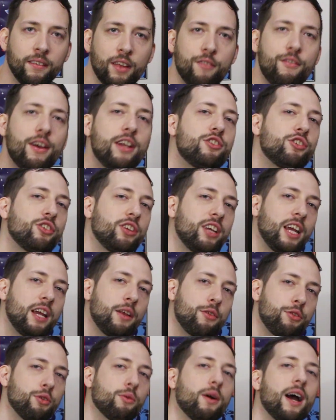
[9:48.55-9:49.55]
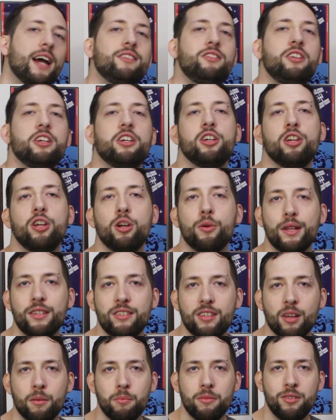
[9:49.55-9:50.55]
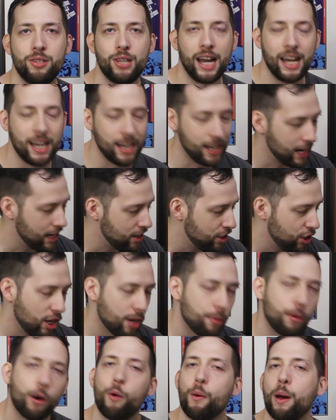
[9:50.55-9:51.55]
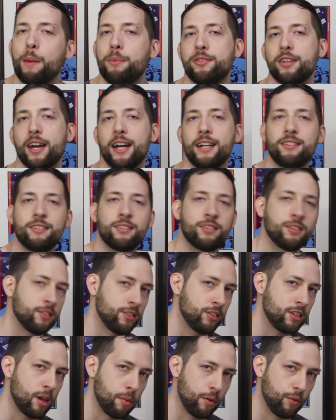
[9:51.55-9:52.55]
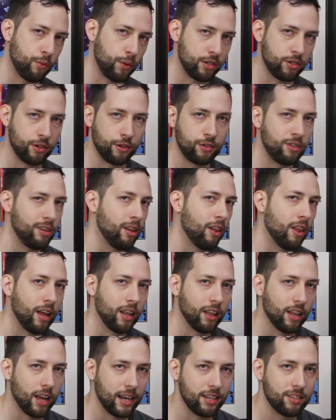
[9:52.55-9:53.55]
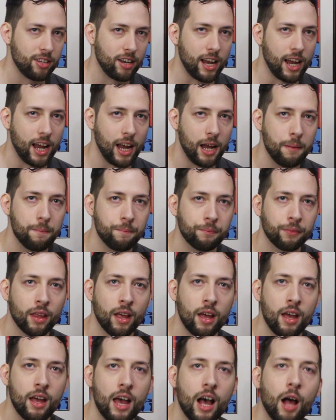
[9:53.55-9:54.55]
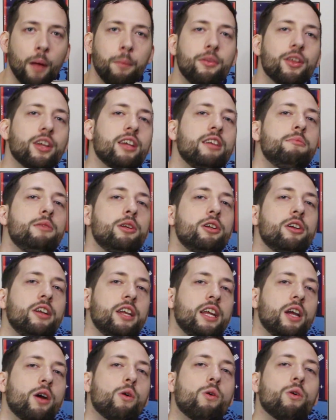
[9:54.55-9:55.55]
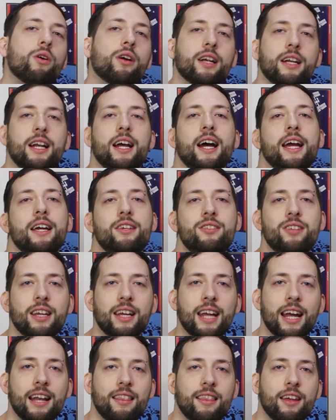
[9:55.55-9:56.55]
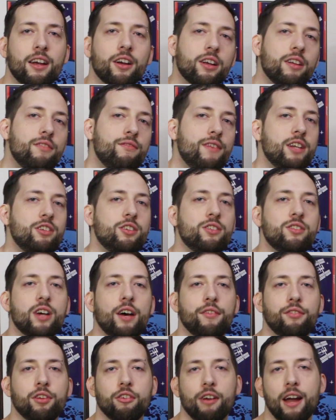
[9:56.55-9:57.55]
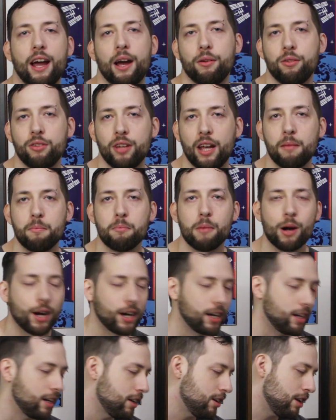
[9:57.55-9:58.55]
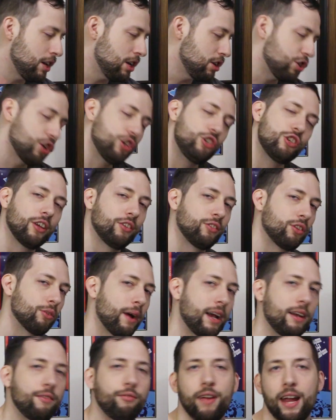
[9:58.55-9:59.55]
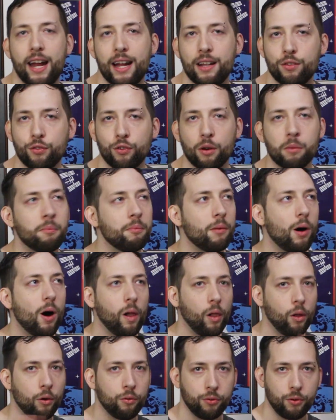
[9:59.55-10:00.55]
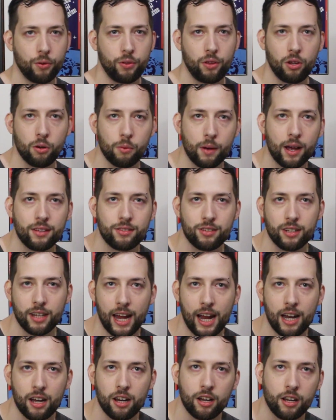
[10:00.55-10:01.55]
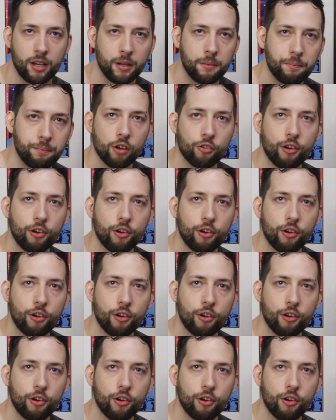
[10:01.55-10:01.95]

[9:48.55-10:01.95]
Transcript: Eventually, through ICQ and some dated HTML websites, some of which are still online today, helped the community organize and get their conventions off the ground and marketed to just the right fans from all over the US and Canada.